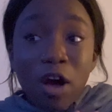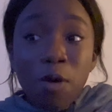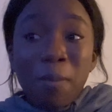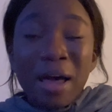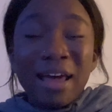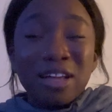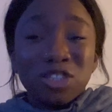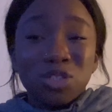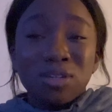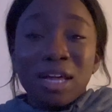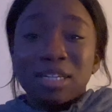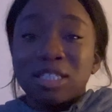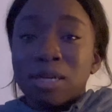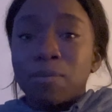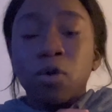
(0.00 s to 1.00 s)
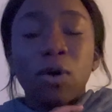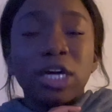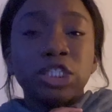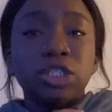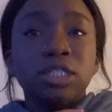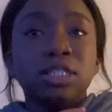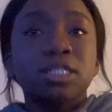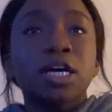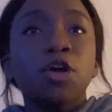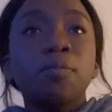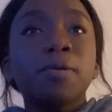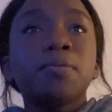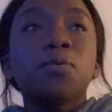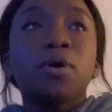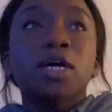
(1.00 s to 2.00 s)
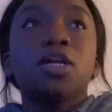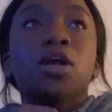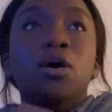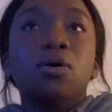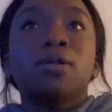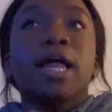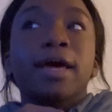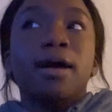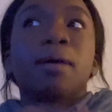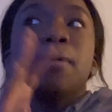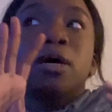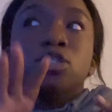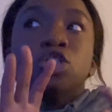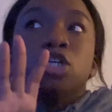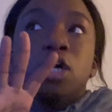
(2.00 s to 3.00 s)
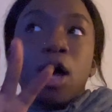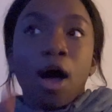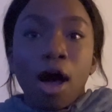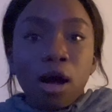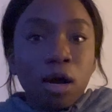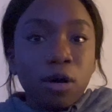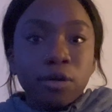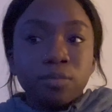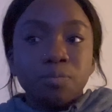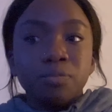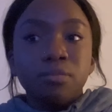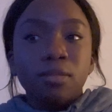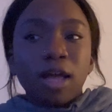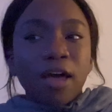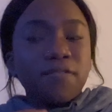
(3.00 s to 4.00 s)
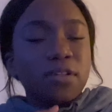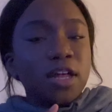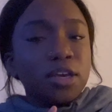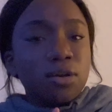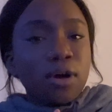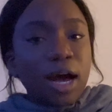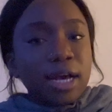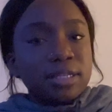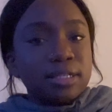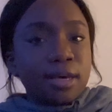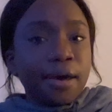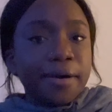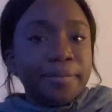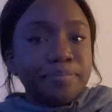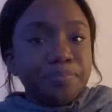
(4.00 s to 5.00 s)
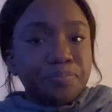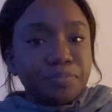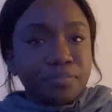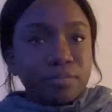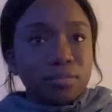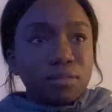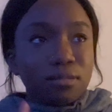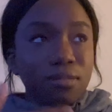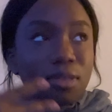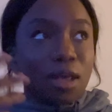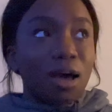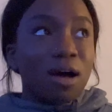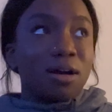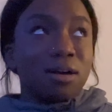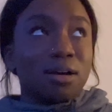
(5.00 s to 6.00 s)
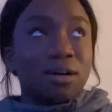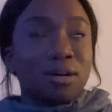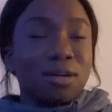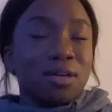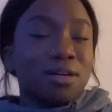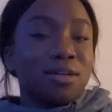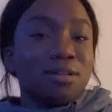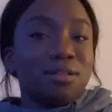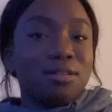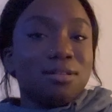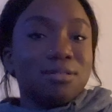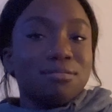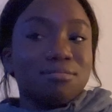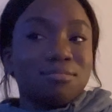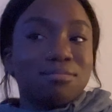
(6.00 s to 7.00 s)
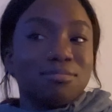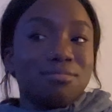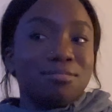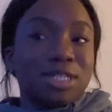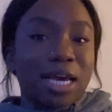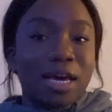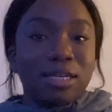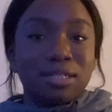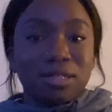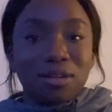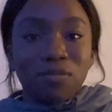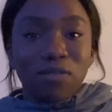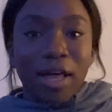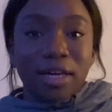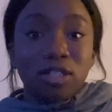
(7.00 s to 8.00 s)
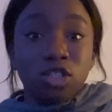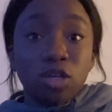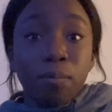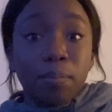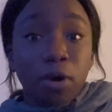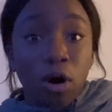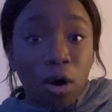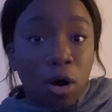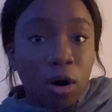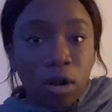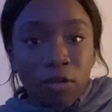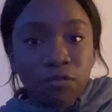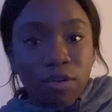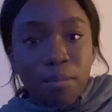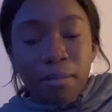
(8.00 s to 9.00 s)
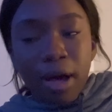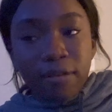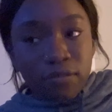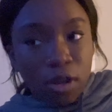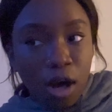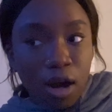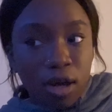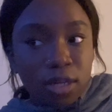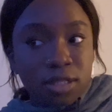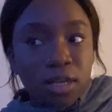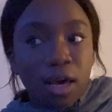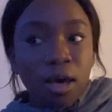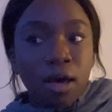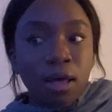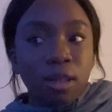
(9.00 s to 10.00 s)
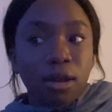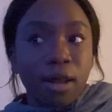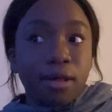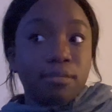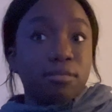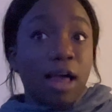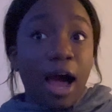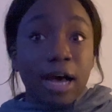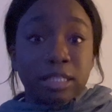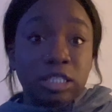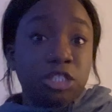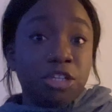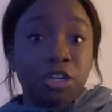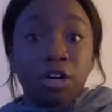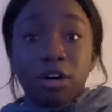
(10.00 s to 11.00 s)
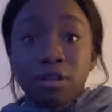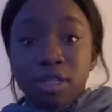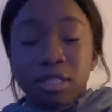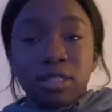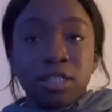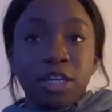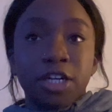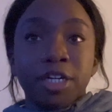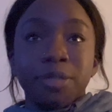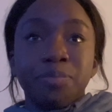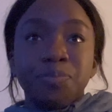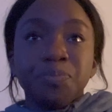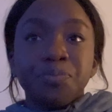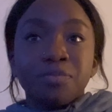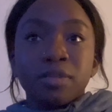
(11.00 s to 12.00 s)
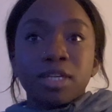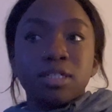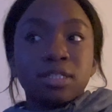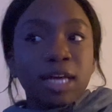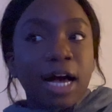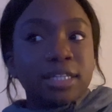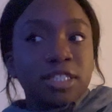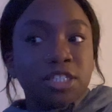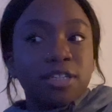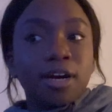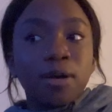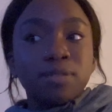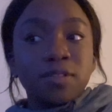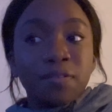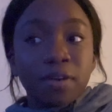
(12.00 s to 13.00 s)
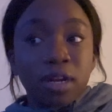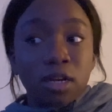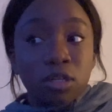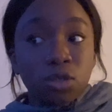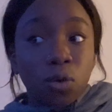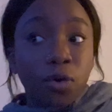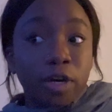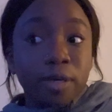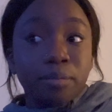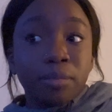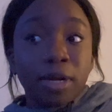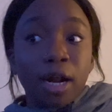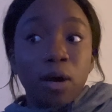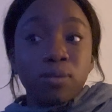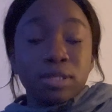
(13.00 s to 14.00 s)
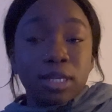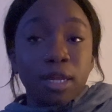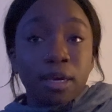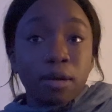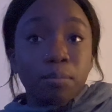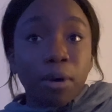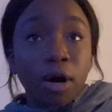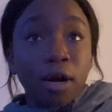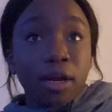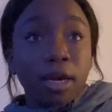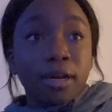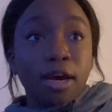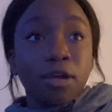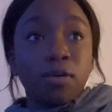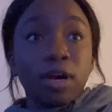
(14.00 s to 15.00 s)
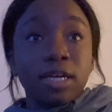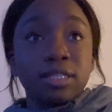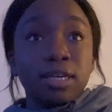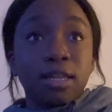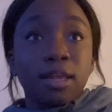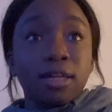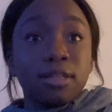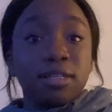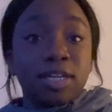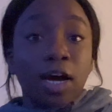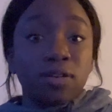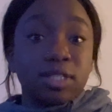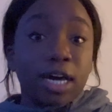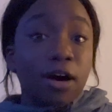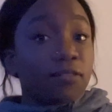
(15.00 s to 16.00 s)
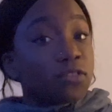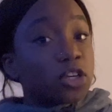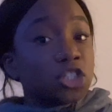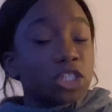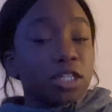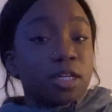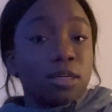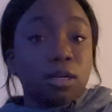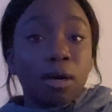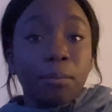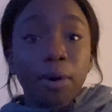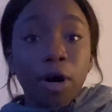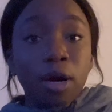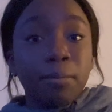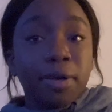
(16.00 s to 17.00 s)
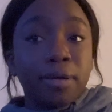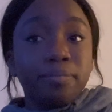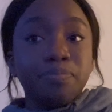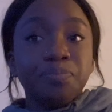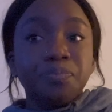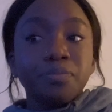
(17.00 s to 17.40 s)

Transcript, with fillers: I hope I answered like some questions because I know people want to know like about Chicago. I feel like you guys get a good taste of like DePaul from my vlogs like last year or this year because last year I was living in a dorm and I was in Lincoln Park and now you guys get like the downtown version in an apartment.